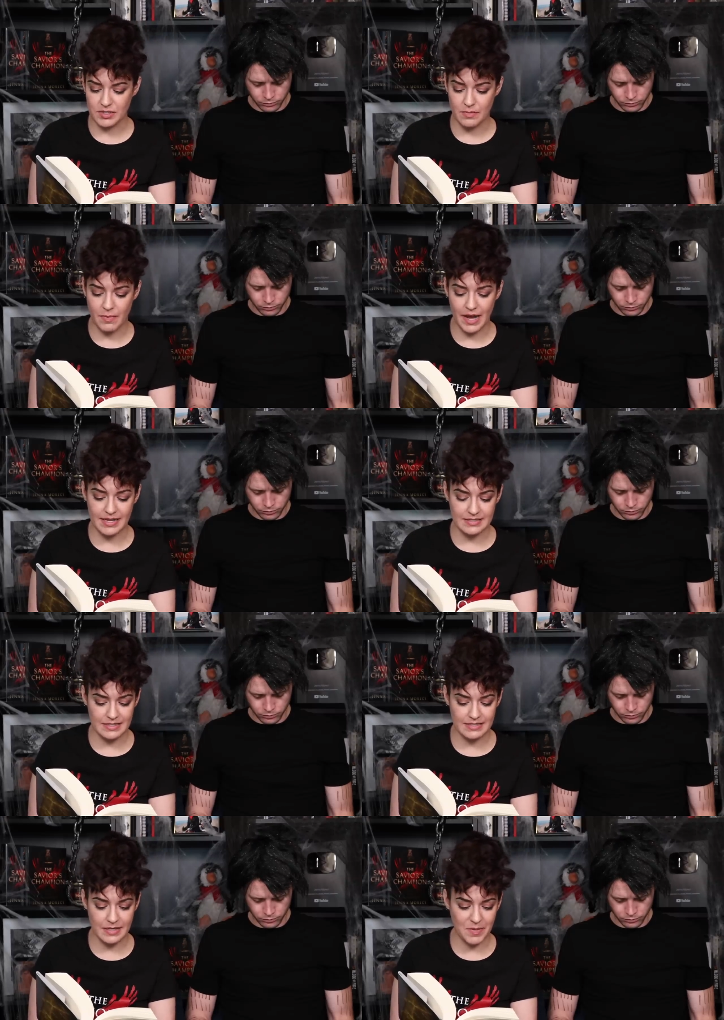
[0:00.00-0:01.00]
Speaker 1: with
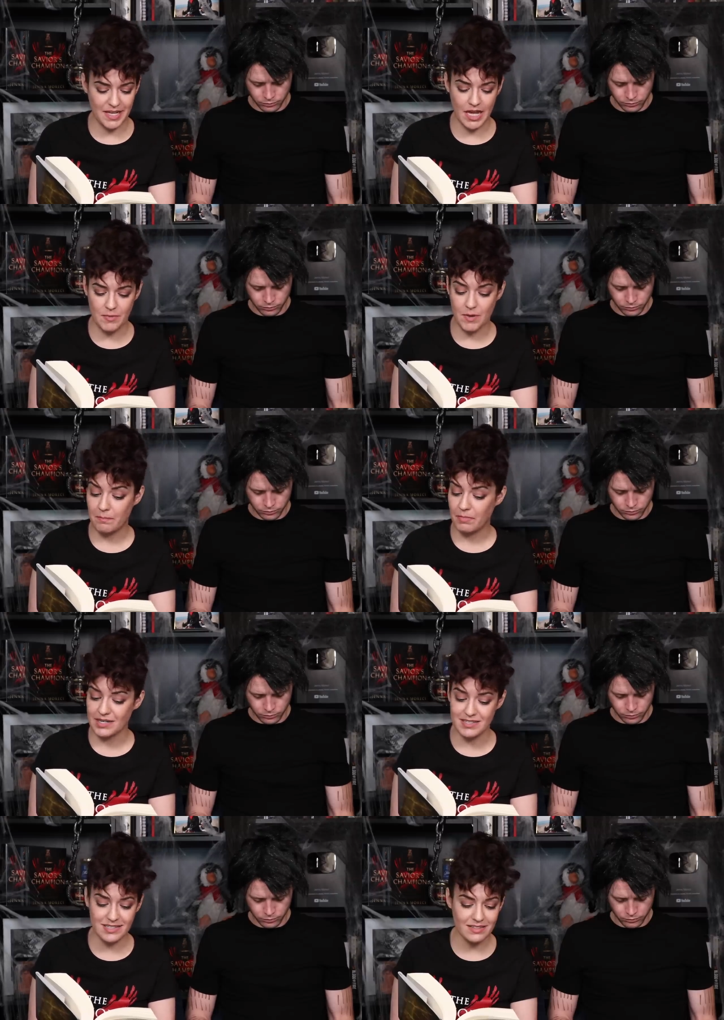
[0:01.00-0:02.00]
Tobias's, it became
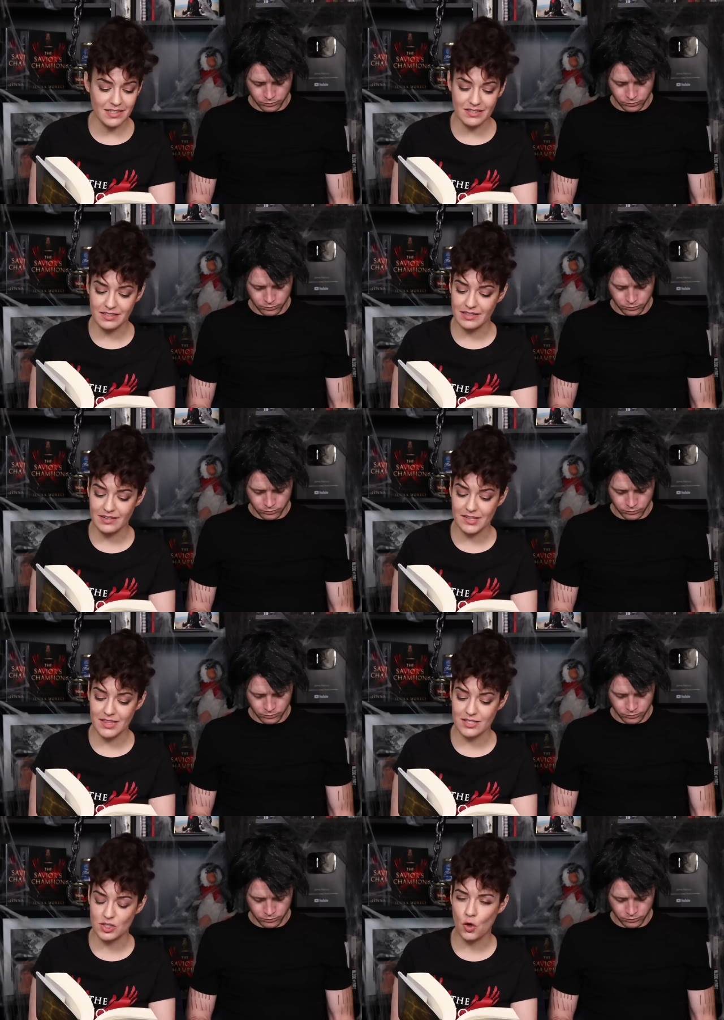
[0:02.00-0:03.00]
abundantly clear
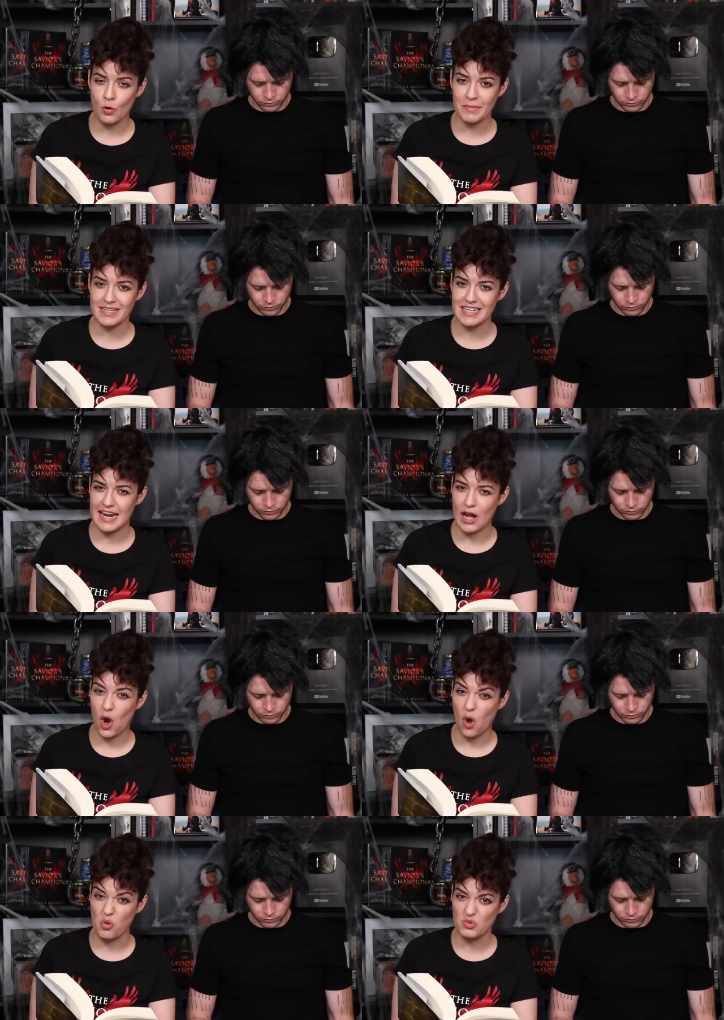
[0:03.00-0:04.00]
that the torment had
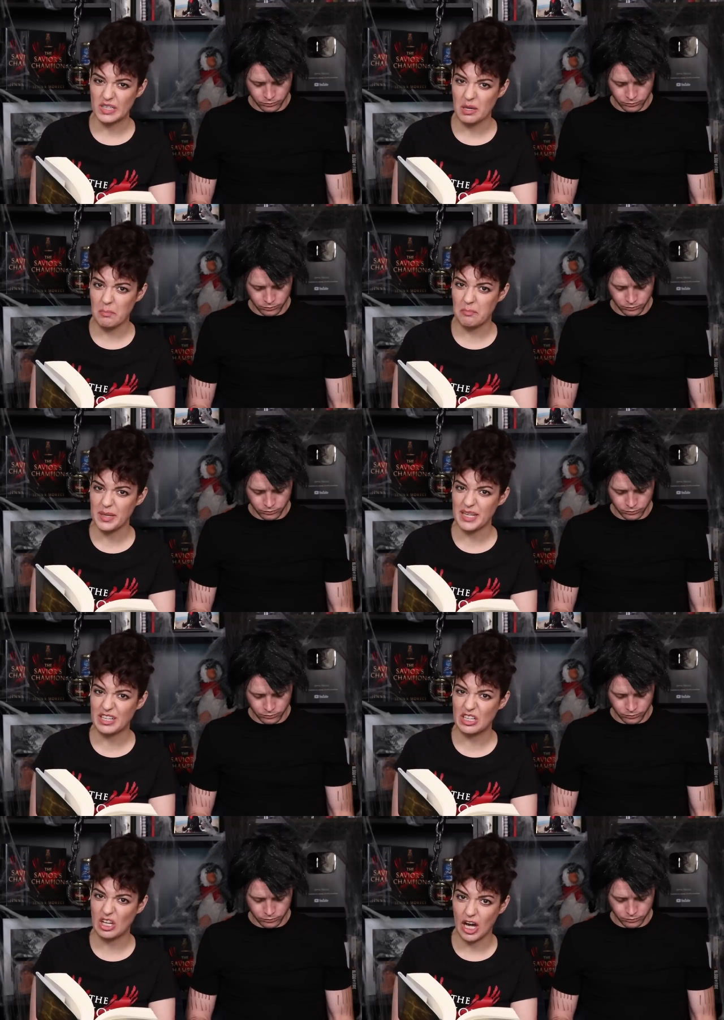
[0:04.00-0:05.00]
only
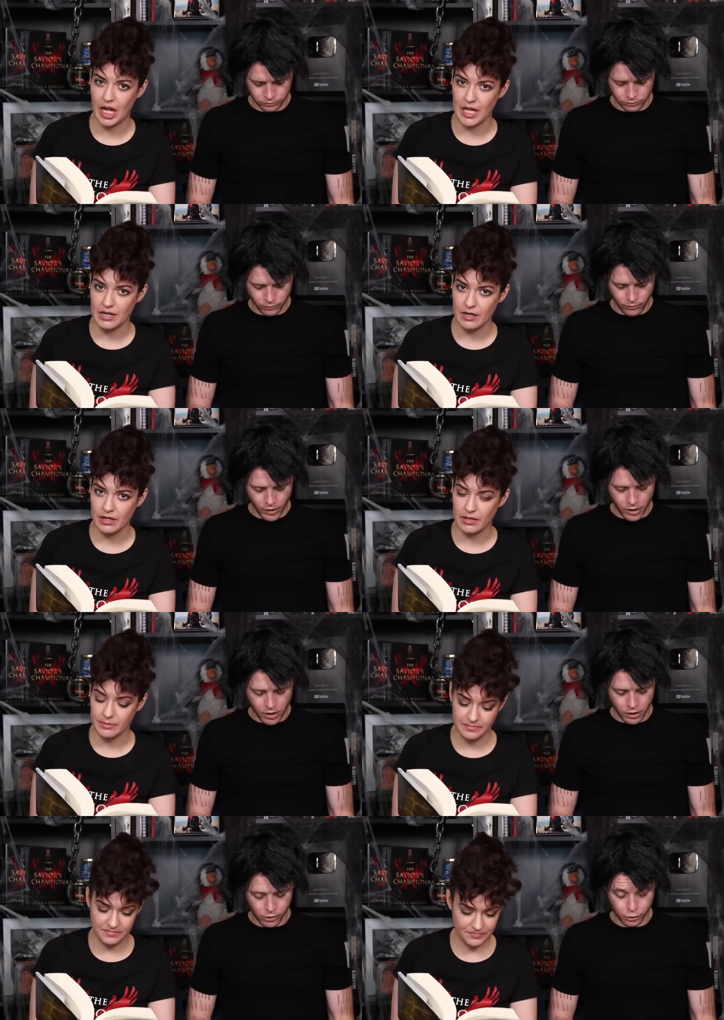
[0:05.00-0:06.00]
begun.
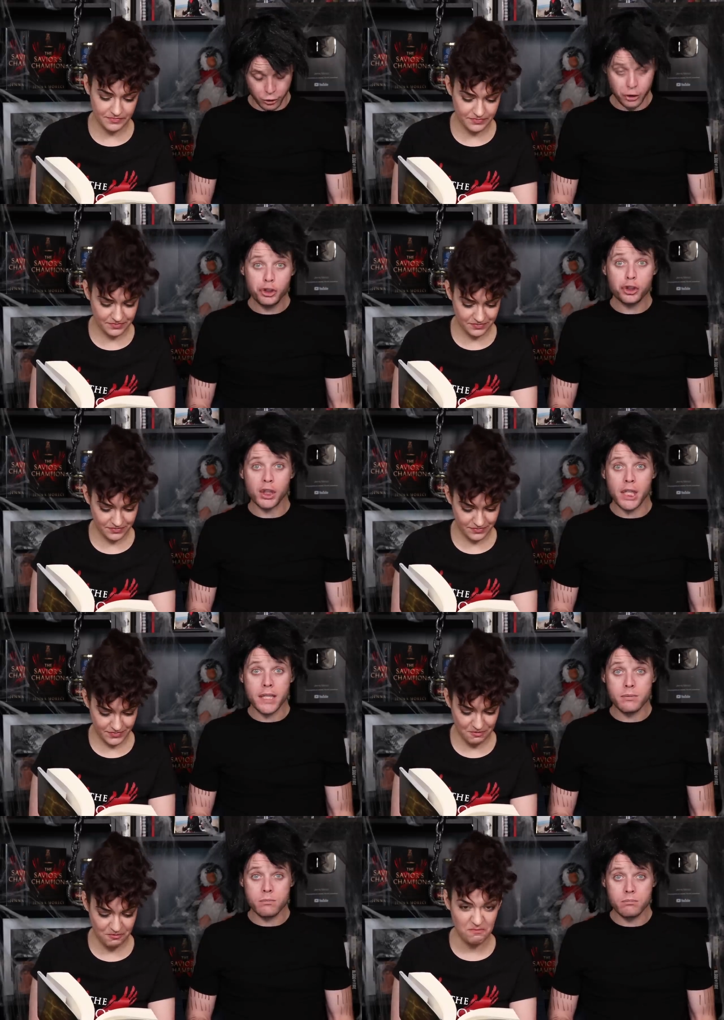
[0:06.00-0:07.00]
Speaker 2: Oh
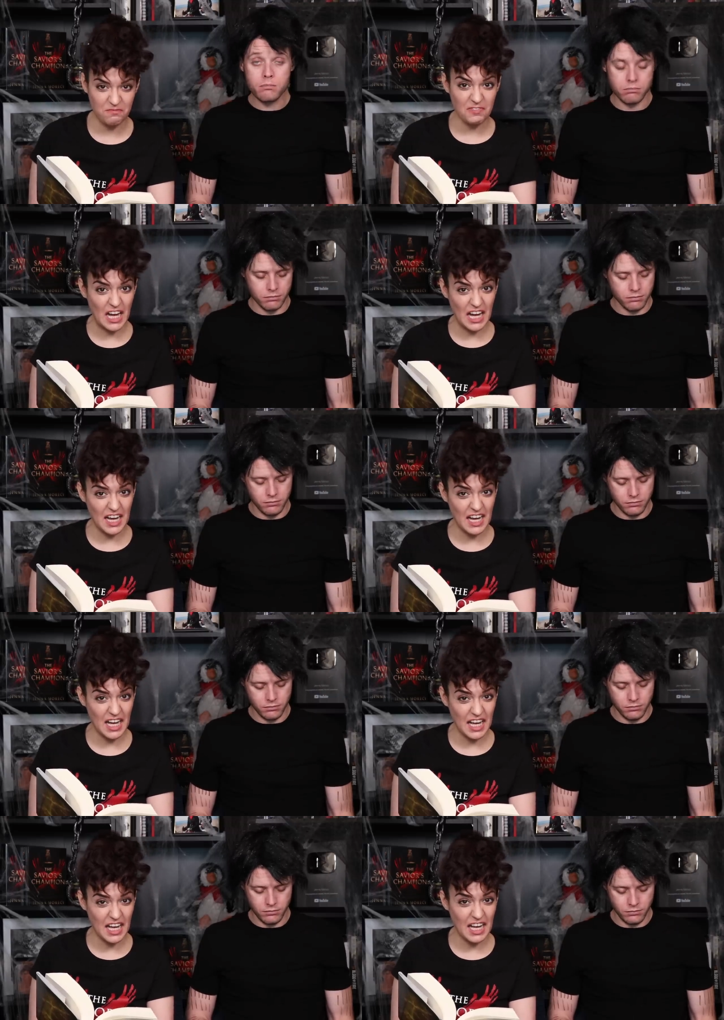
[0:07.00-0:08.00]
shit.
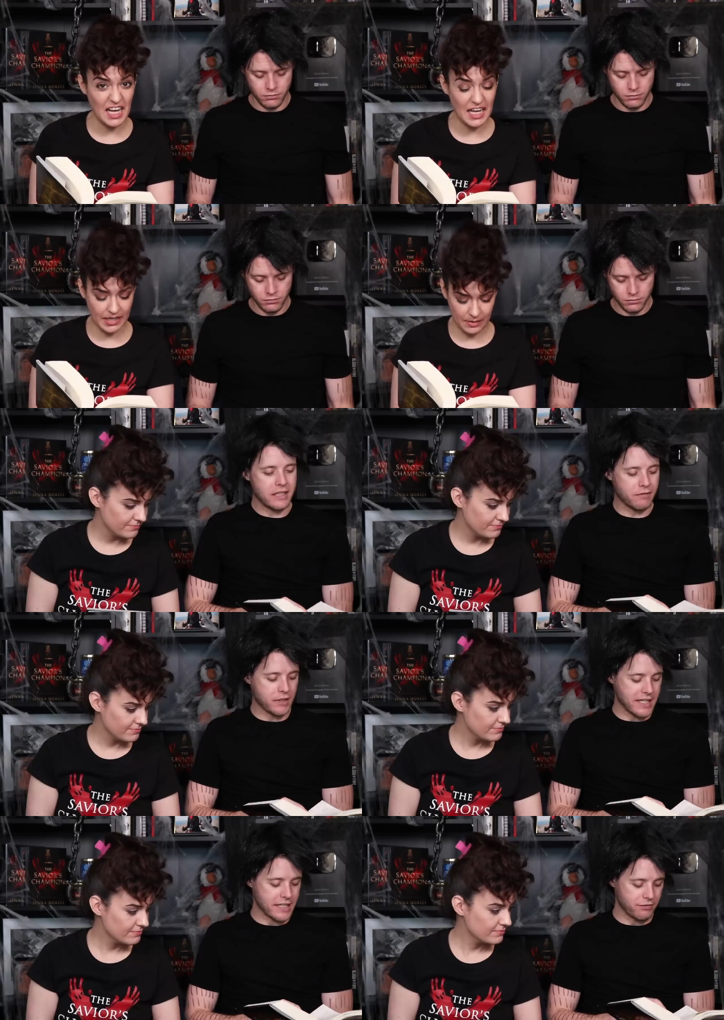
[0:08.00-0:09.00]
Fuck! Give
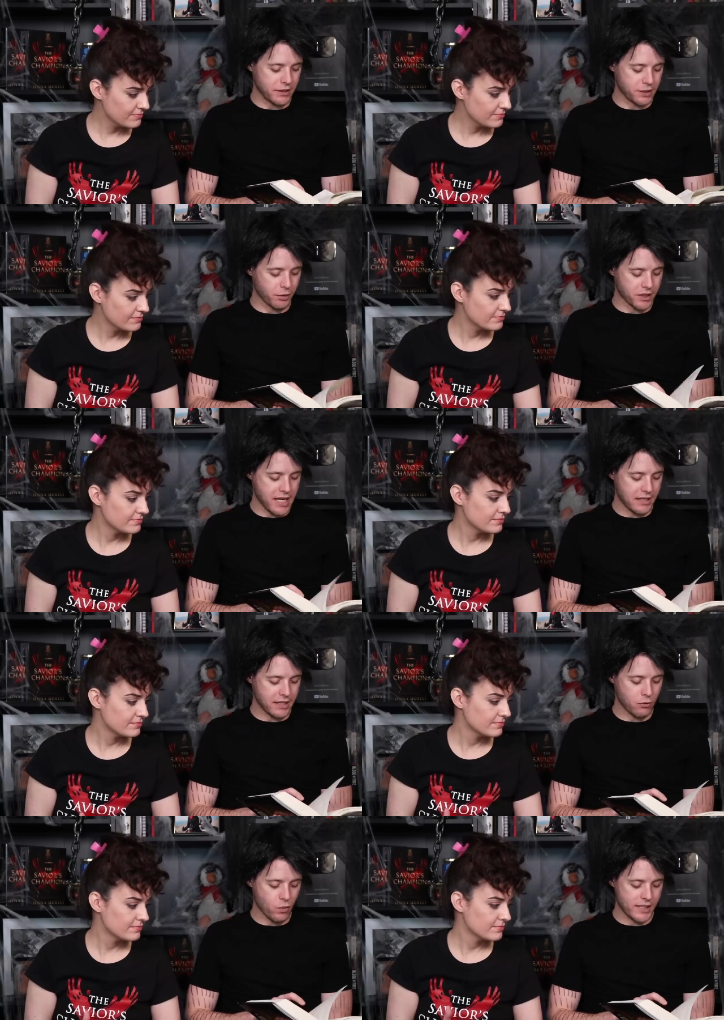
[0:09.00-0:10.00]
you an idea of Flynn's
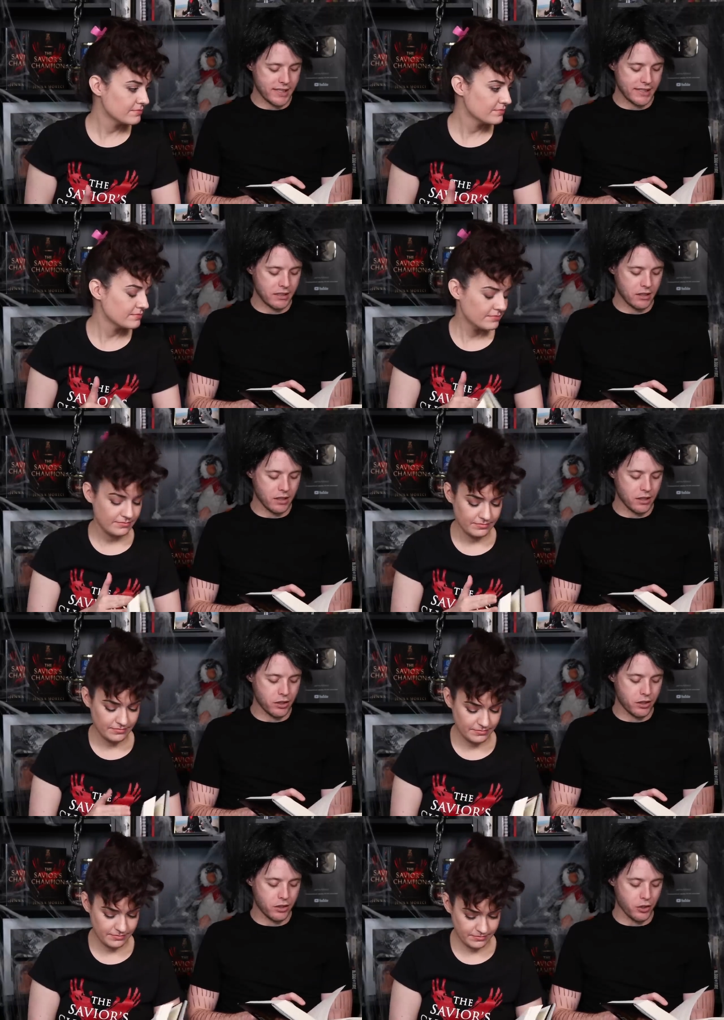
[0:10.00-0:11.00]
personality. Once
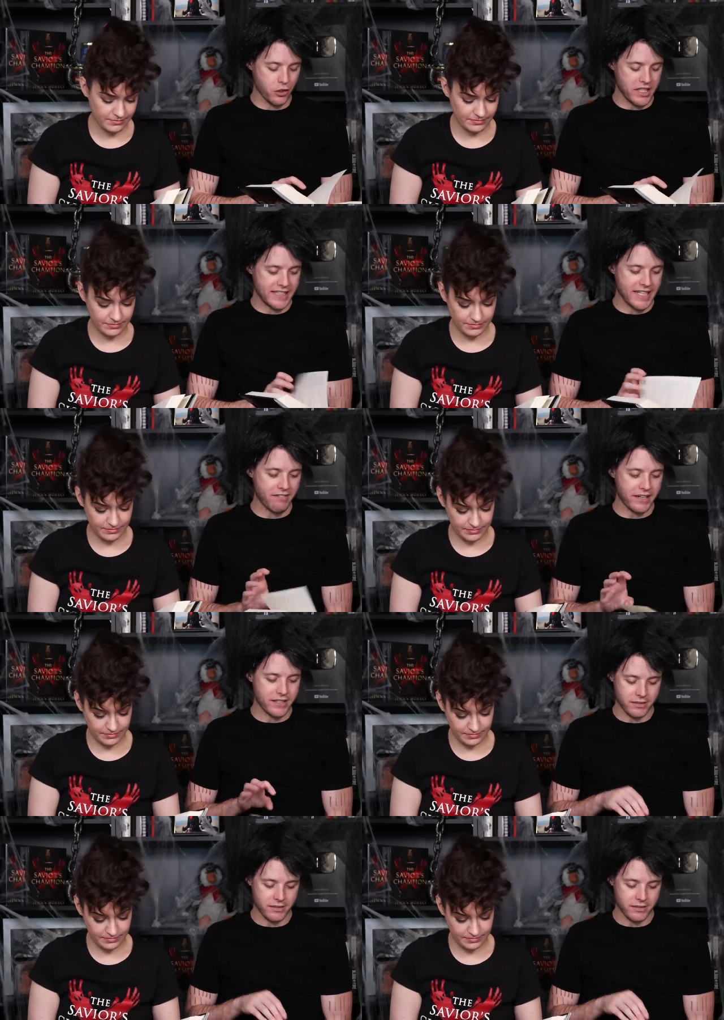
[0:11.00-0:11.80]
37.